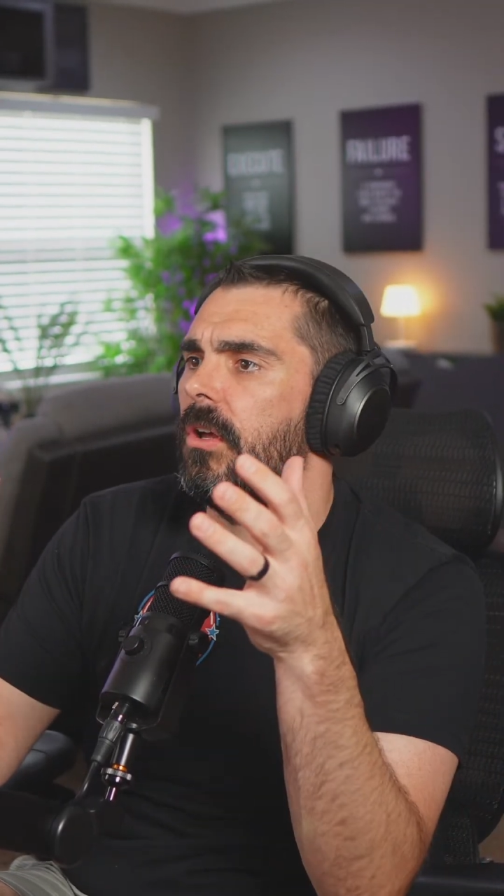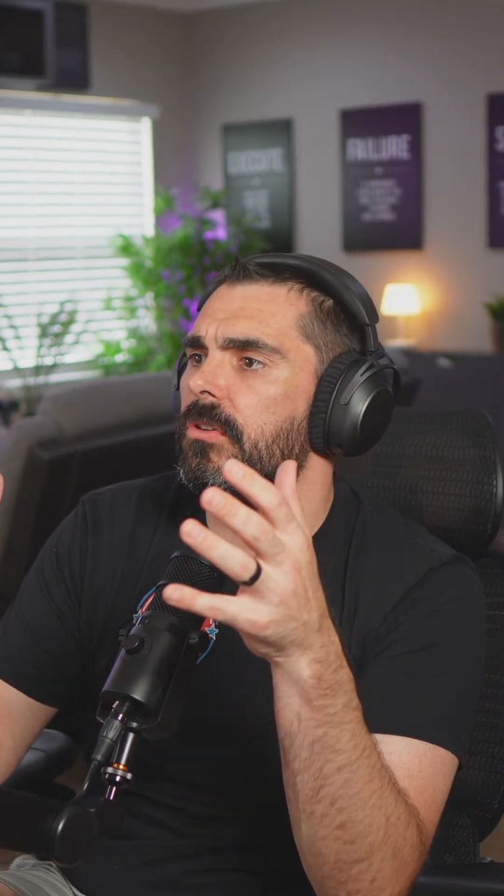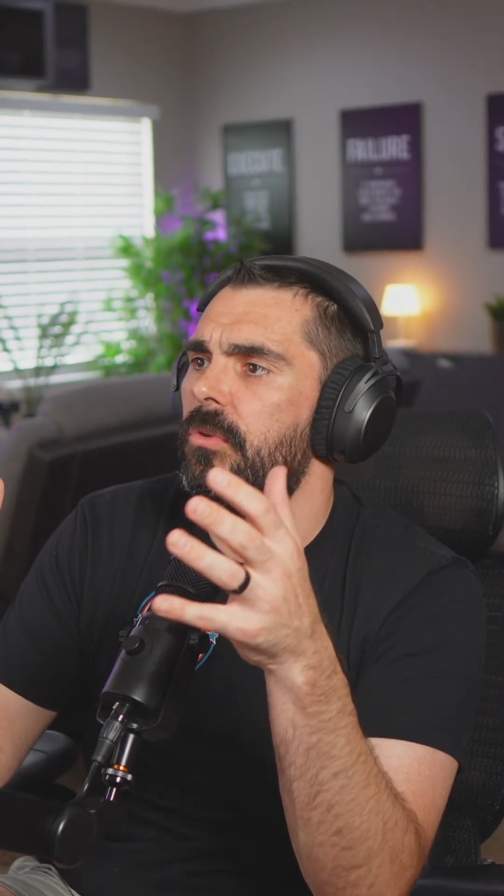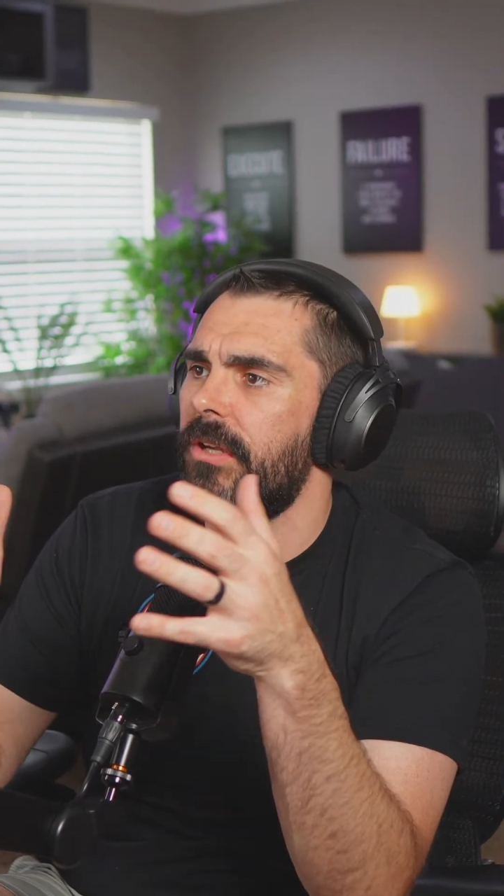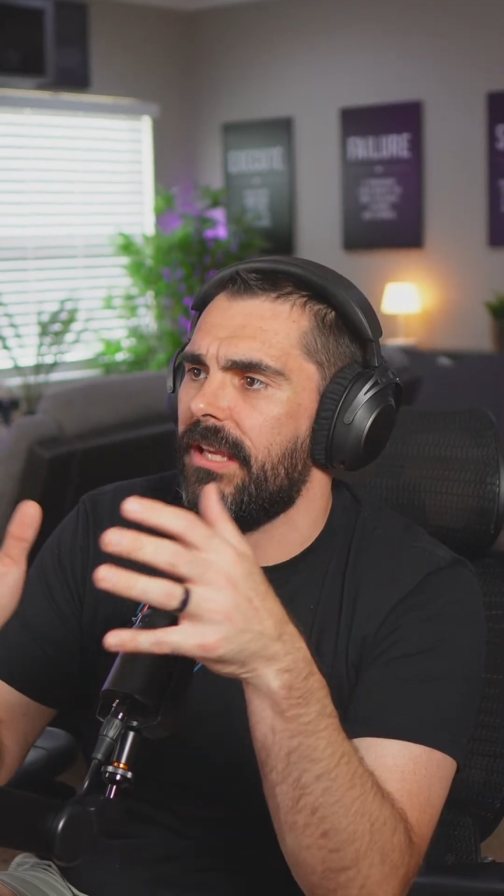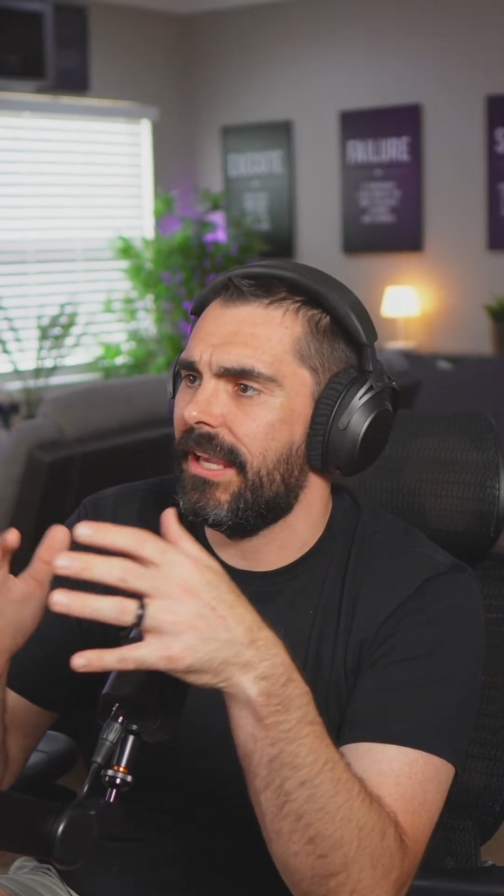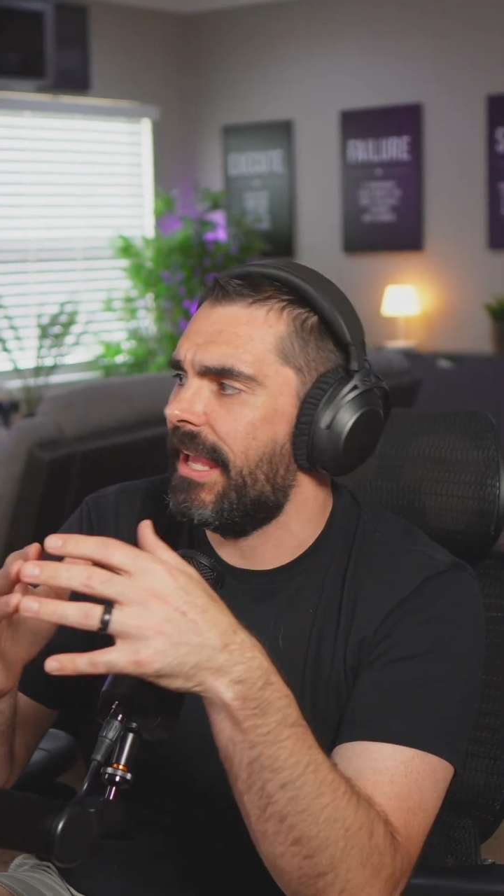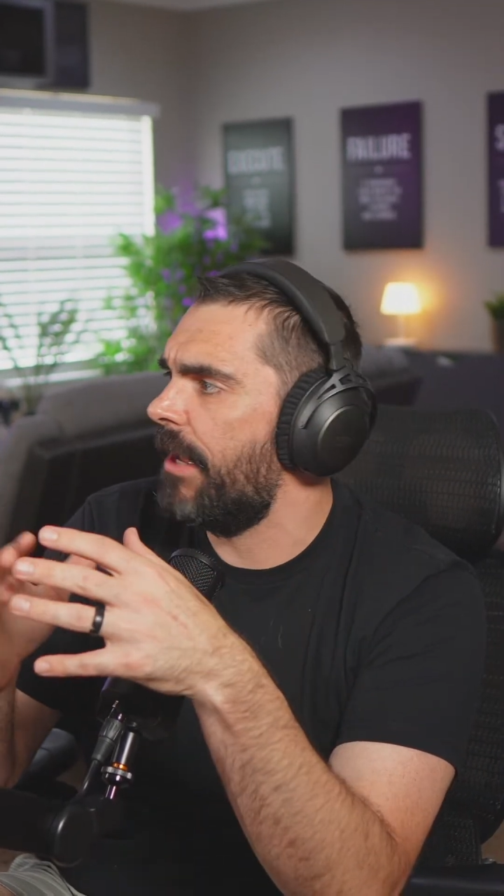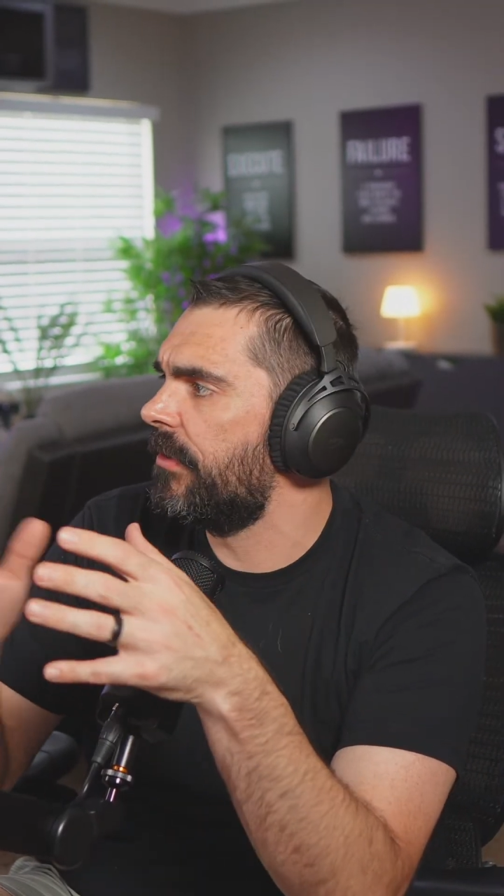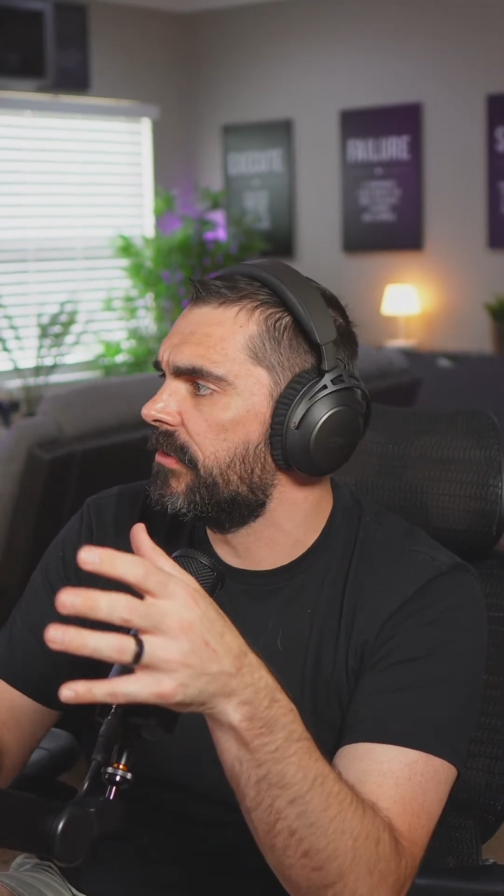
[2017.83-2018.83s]
doing like
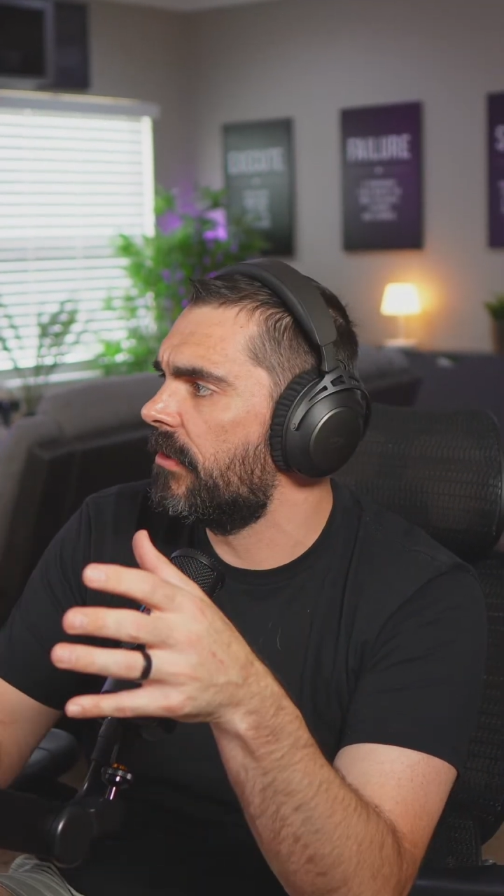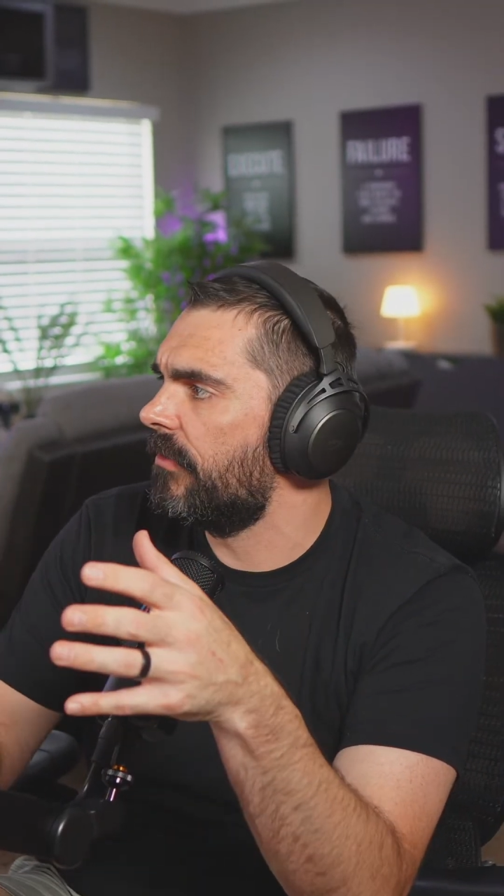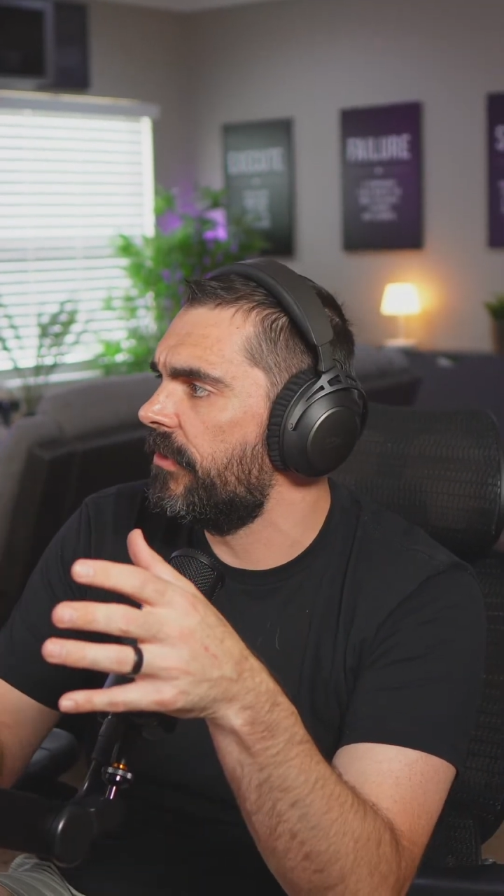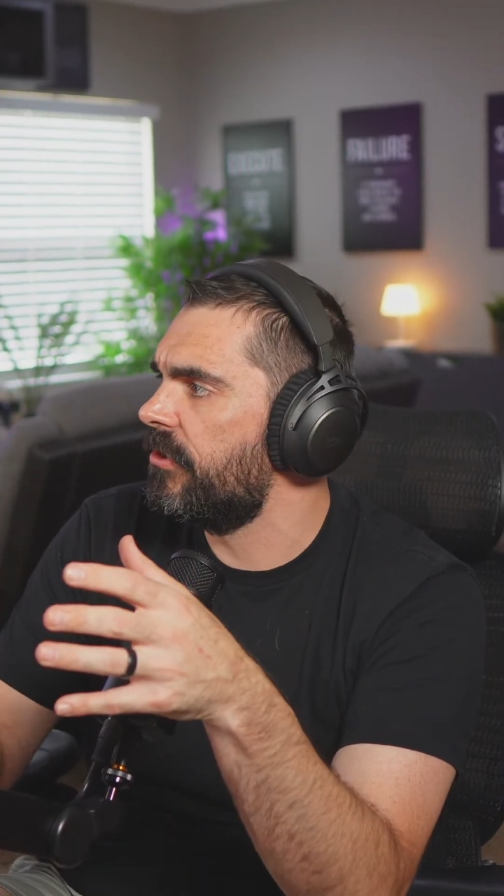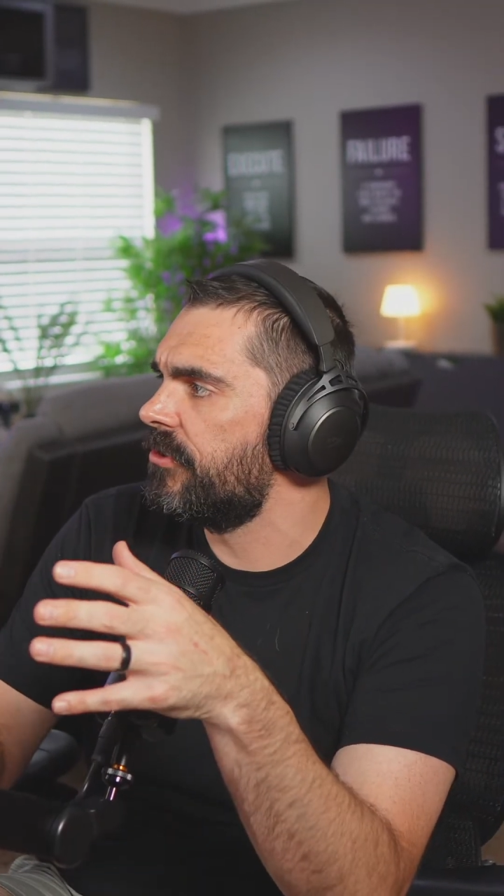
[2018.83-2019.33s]
Amazon reviews.